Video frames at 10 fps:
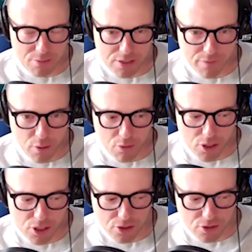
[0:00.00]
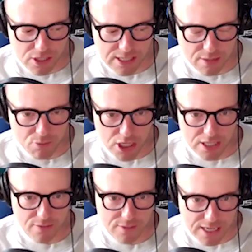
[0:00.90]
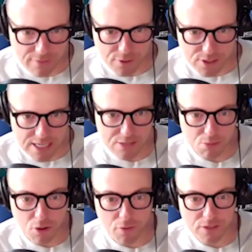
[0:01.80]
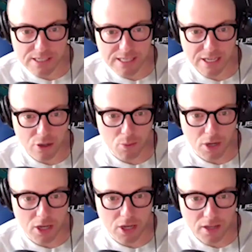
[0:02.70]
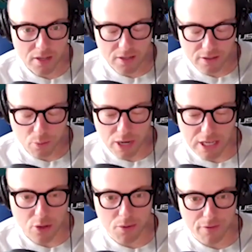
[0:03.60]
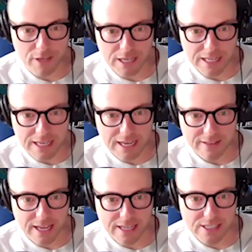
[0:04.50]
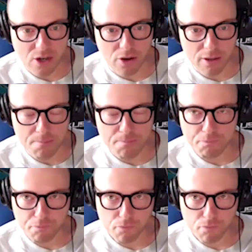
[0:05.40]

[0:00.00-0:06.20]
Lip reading: was focused on the subject of death because that's what obviously the way you were feeling at that time.